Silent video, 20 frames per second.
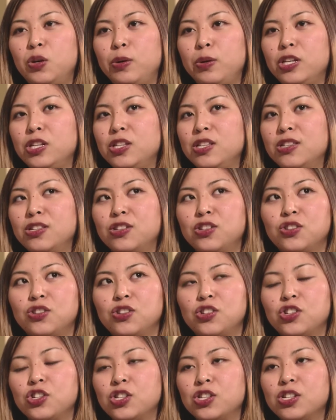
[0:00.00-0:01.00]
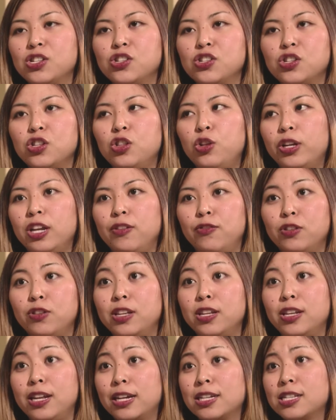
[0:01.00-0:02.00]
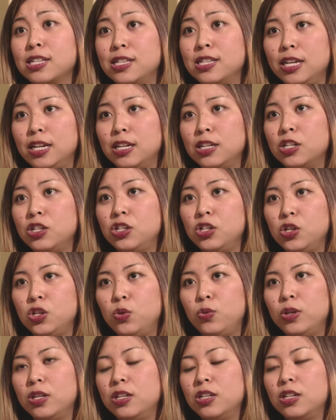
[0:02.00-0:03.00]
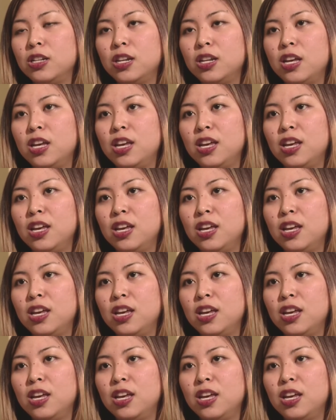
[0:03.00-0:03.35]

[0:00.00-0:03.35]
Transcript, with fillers: always just looking for the next thing to do and